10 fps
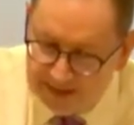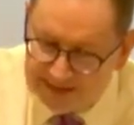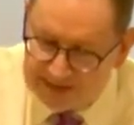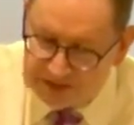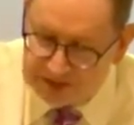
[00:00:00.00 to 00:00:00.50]

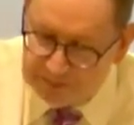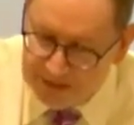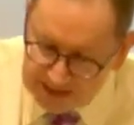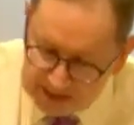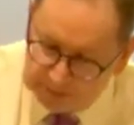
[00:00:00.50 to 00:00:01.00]

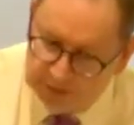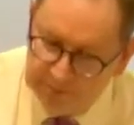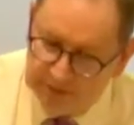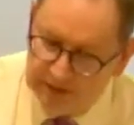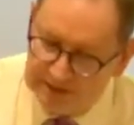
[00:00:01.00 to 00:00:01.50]
indispensable
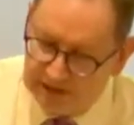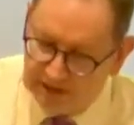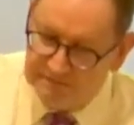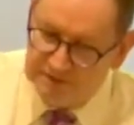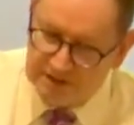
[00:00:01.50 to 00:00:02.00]
because it
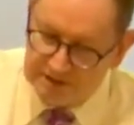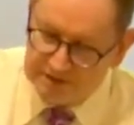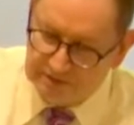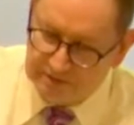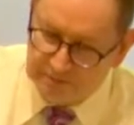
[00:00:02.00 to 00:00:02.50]
gives
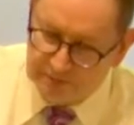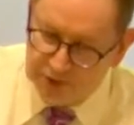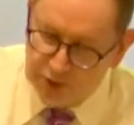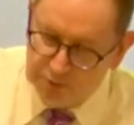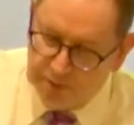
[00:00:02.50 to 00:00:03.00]
us
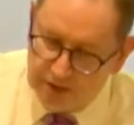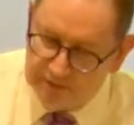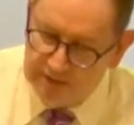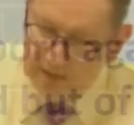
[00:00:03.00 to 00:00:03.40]
new birth,